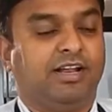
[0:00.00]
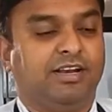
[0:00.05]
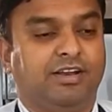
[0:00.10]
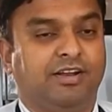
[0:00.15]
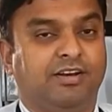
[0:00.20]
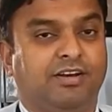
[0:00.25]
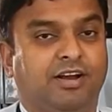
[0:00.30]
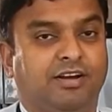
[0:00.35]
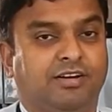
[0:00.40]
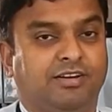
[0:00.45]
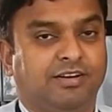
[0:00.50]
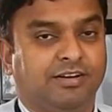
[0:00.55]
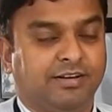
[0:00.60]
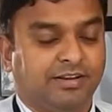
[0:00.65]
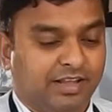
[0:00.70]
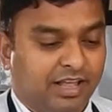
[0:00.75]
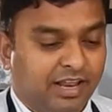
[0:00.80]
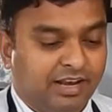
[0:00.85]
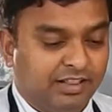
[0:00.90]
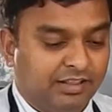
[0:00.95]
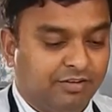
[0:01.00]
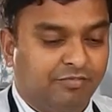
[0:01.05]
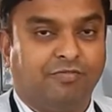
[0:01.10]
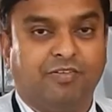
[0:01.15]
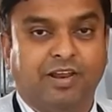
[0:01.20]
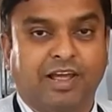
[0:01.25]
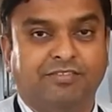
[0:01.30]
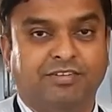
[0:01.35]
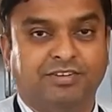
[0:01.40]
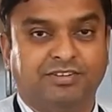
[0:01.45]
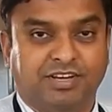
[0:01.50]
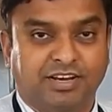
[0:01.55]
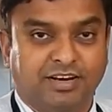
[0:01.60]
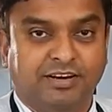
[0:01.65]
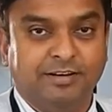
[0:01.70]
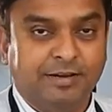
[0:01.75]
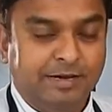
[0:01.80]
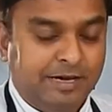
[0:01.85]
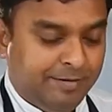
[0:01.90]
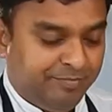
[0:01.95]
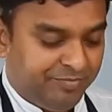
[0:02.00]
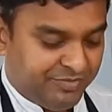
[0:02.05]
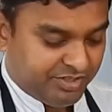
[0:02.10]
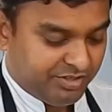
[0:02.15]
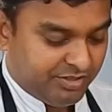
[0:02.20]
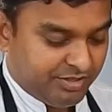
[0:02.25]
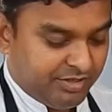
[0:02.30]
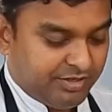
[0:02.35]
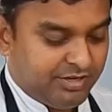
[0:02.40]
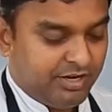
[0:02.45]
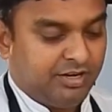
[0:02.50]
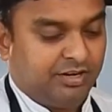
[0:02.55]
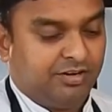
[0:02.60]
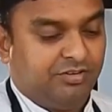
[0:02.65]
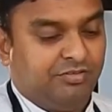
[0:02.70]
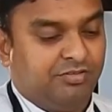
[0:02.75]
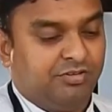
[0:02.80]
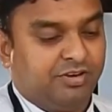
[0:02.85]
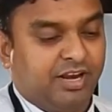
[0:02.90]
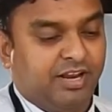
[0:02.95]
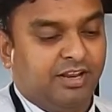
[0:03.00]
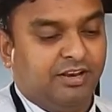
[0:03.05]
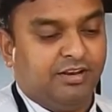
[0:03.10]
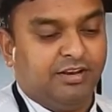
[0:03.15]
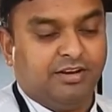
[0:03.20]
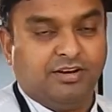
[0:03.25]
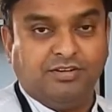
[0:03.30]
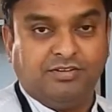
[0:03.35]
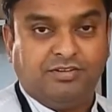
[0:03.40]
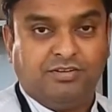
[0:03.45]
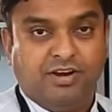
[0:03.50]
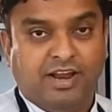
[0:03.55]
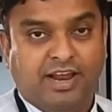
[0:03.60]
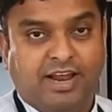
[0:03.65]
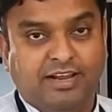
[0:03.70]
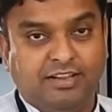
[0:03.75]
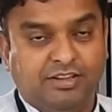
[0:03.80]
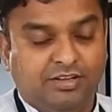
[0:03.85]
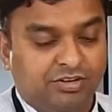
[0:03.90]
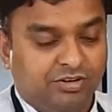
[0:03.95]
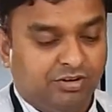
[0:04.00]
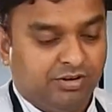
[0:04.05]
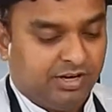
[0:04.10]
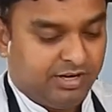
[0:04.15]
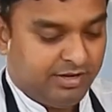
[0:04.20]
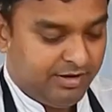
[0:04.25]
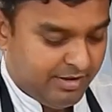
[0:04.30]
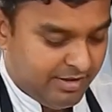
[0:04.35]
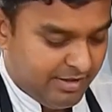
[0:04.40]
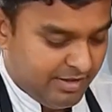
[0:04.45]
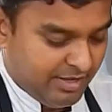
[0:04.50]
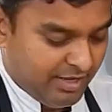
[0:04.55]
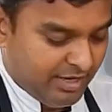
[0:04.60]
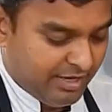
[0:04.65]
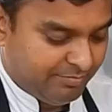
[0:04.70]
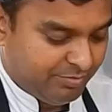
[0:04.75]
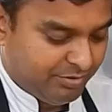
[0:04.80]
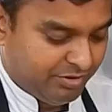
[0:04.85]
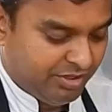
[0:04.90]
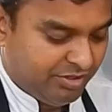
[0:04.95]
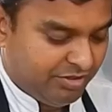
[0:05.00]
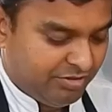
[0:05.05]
and you're not getting the flavors in. So you got to hang the yogurt and put the